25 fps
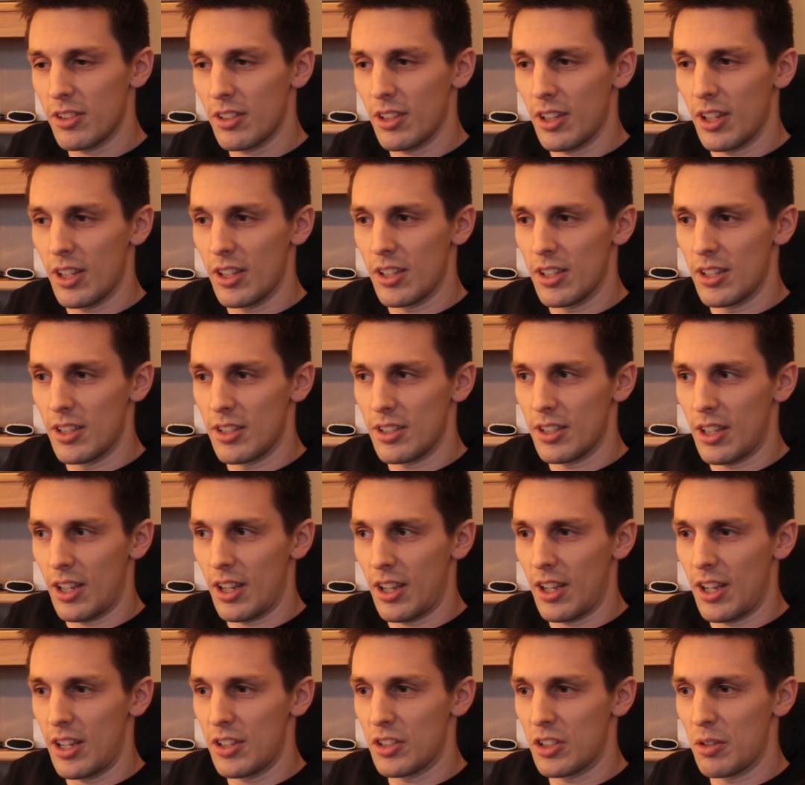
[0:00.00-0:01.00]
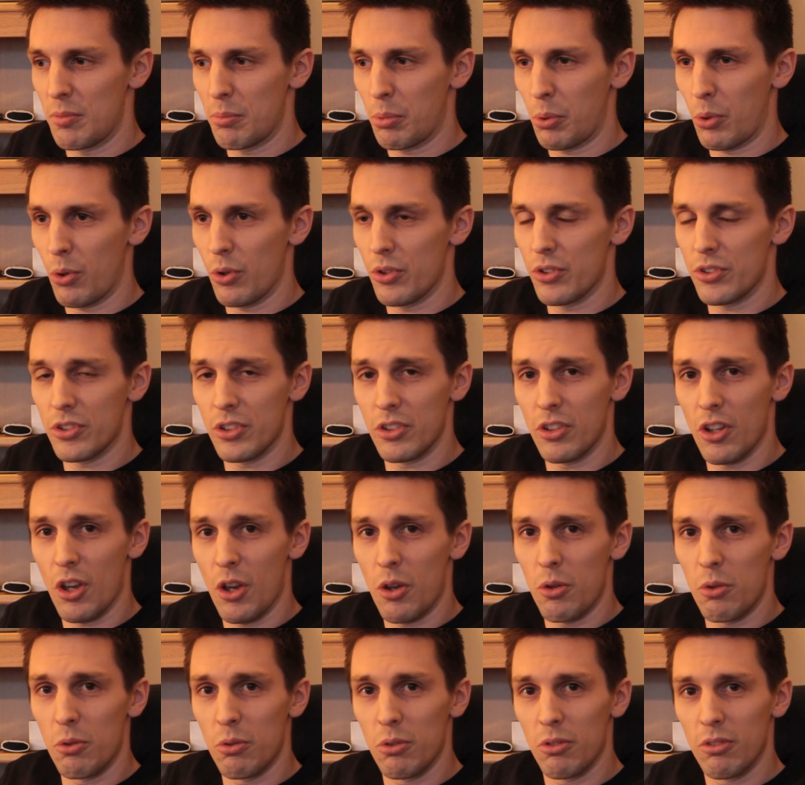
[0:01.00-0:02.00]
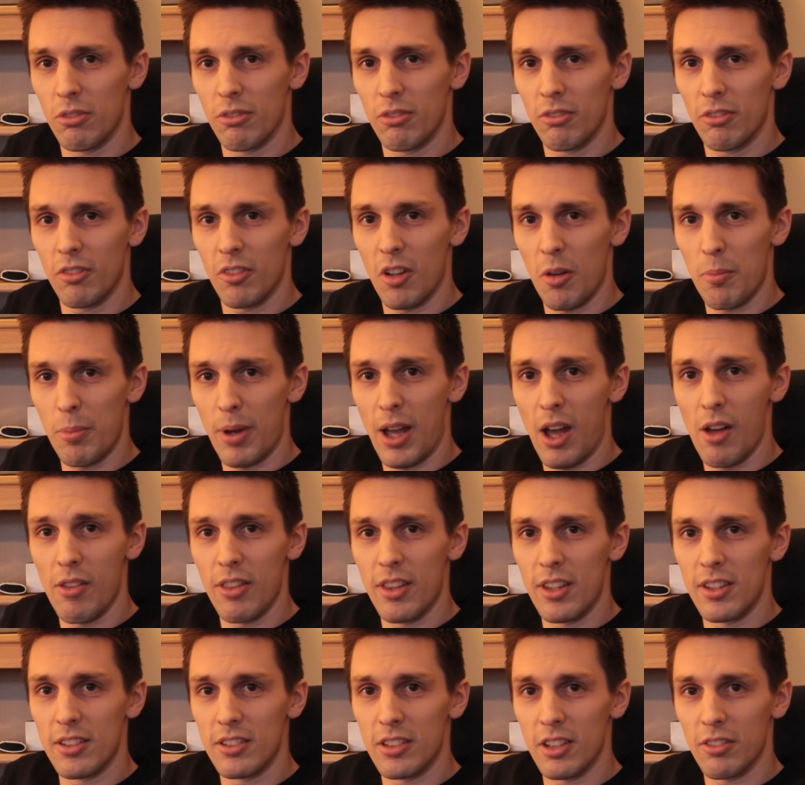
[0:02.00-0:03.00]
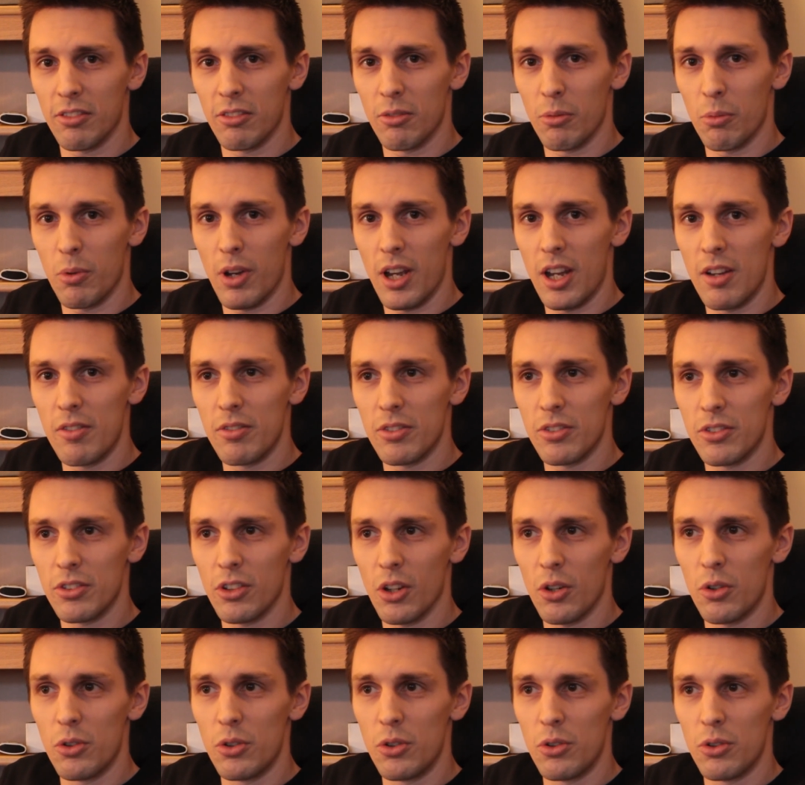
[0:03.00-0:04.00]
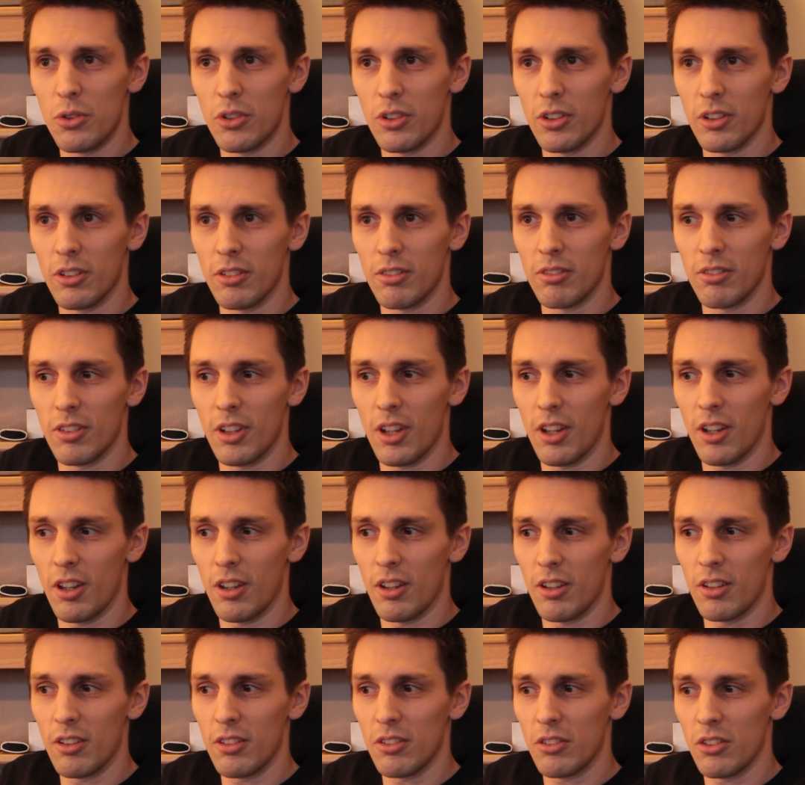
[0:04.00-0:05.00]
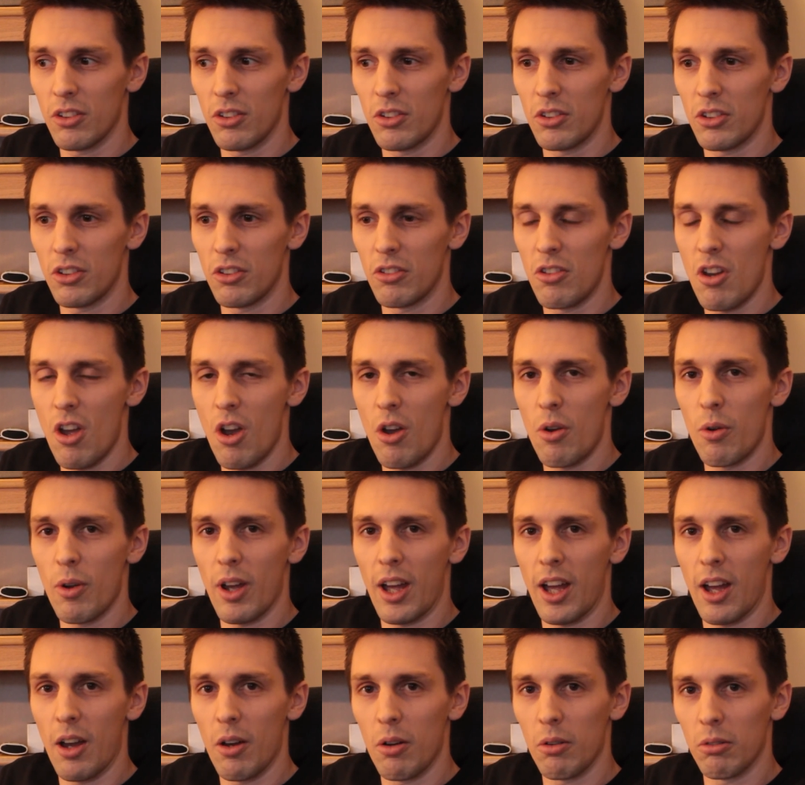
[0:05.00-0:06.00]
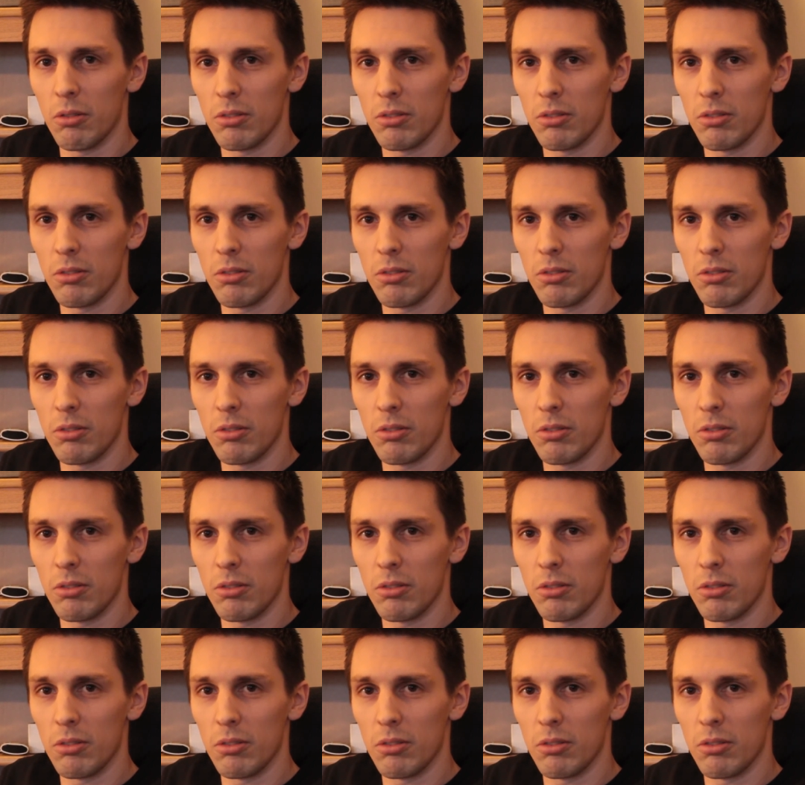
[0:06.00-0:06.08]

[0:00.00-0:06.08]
And it's important to know about these different waves, so you can know how